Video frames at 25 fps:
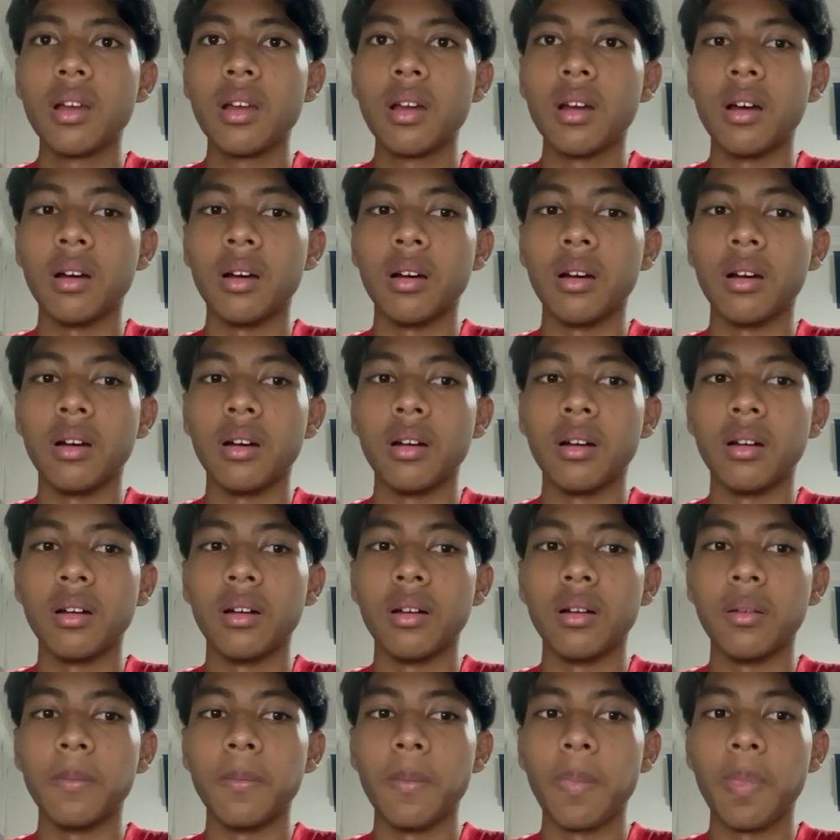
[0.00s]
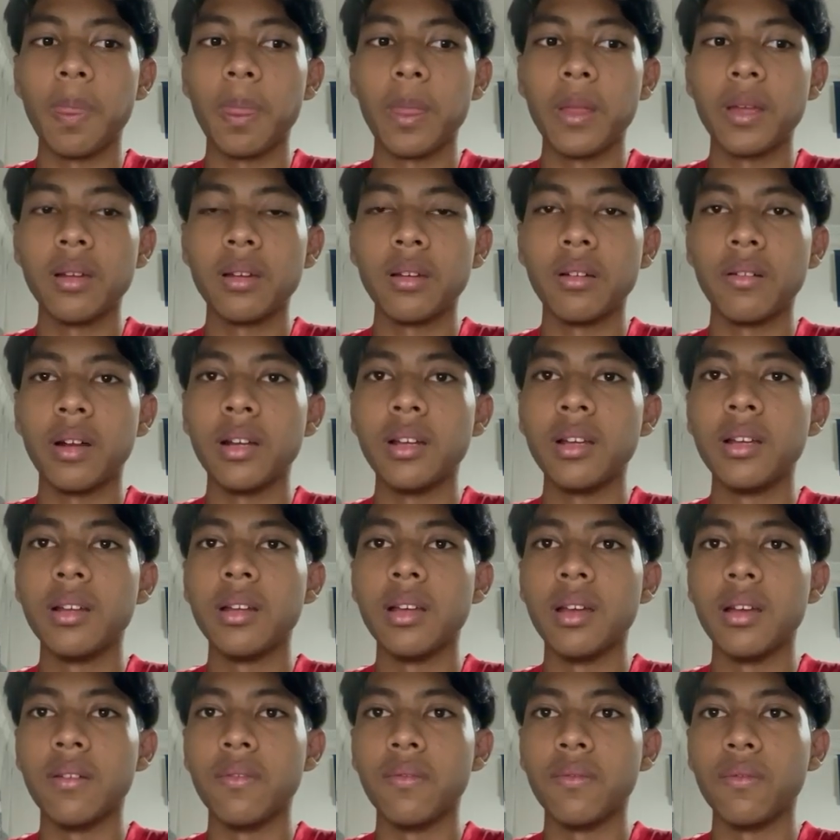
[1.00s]
Rather
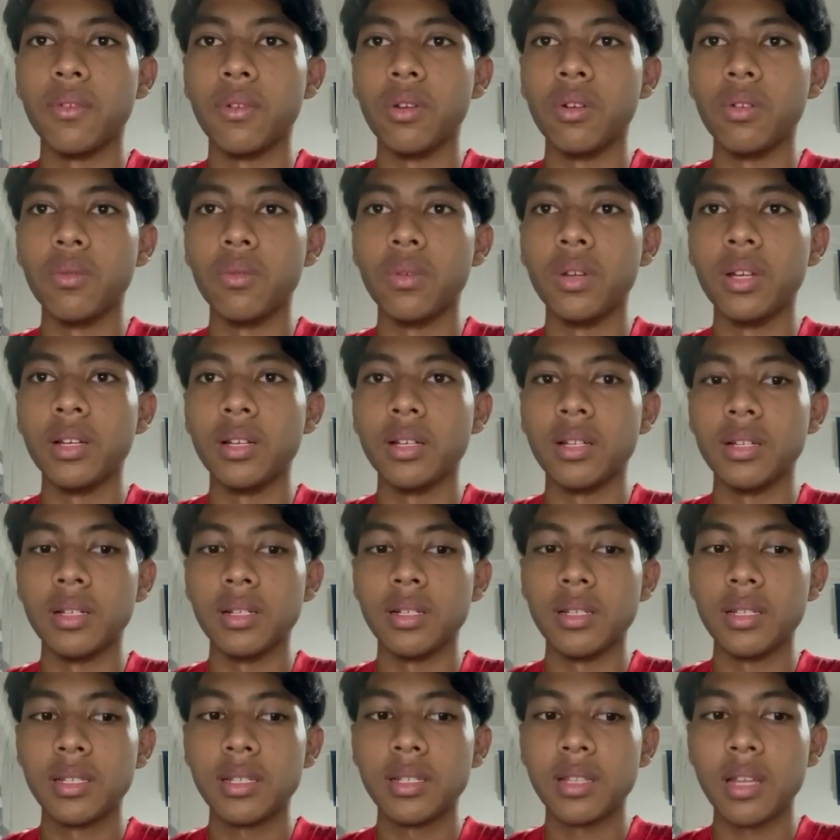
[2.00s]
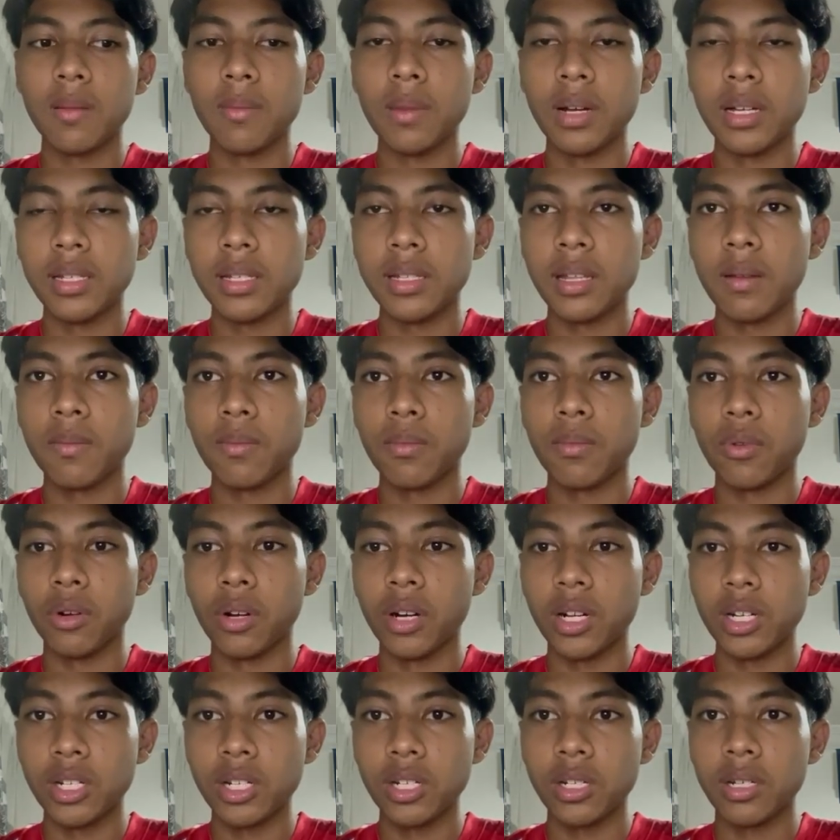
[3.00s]
than following a step-by-step
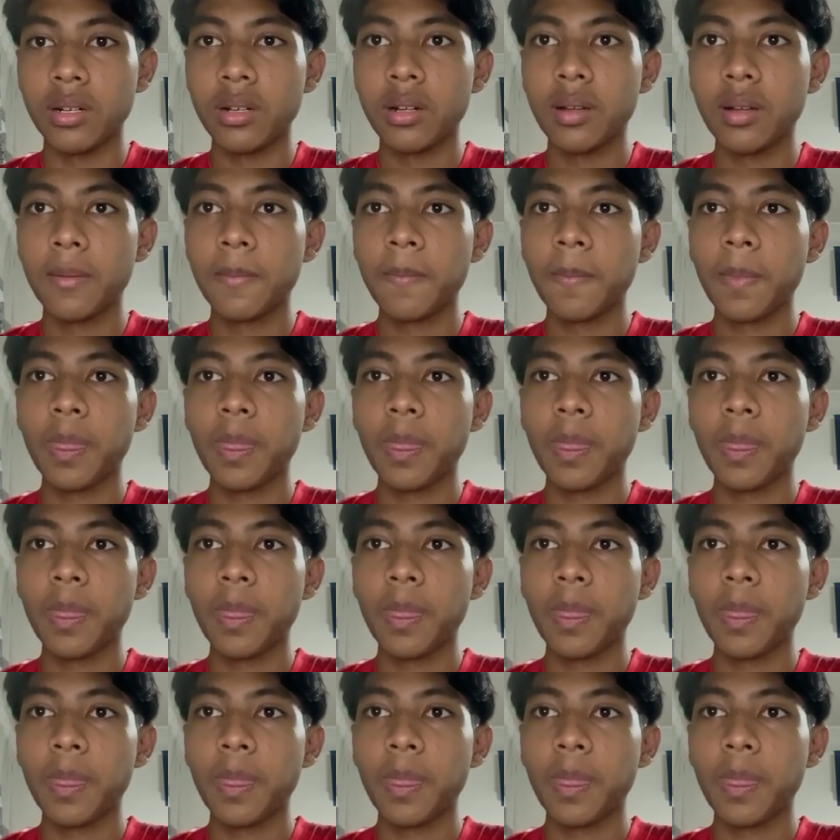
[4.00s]
progression,